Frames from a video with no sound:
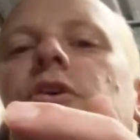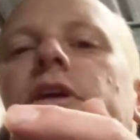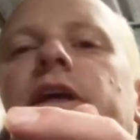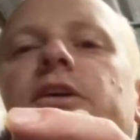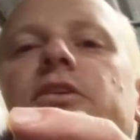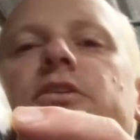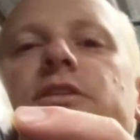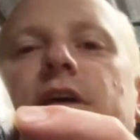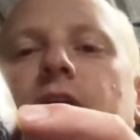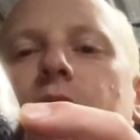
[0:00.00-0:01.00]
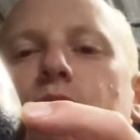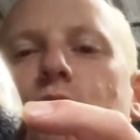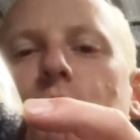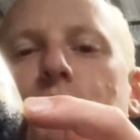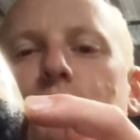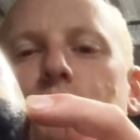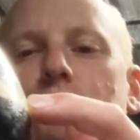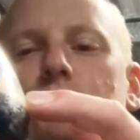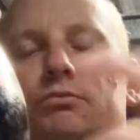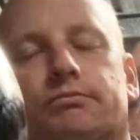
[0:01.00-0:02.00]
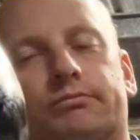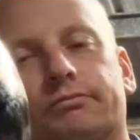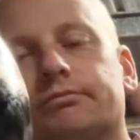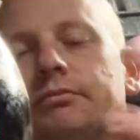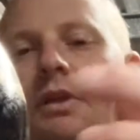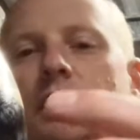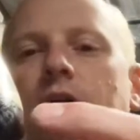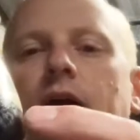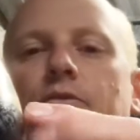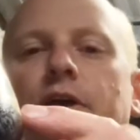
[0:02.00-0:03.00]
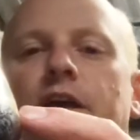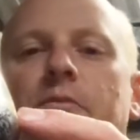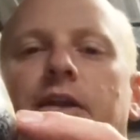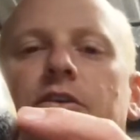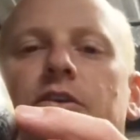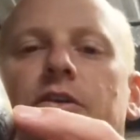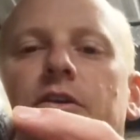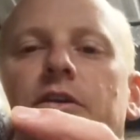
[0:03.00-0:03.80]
I guess, why people recommend it.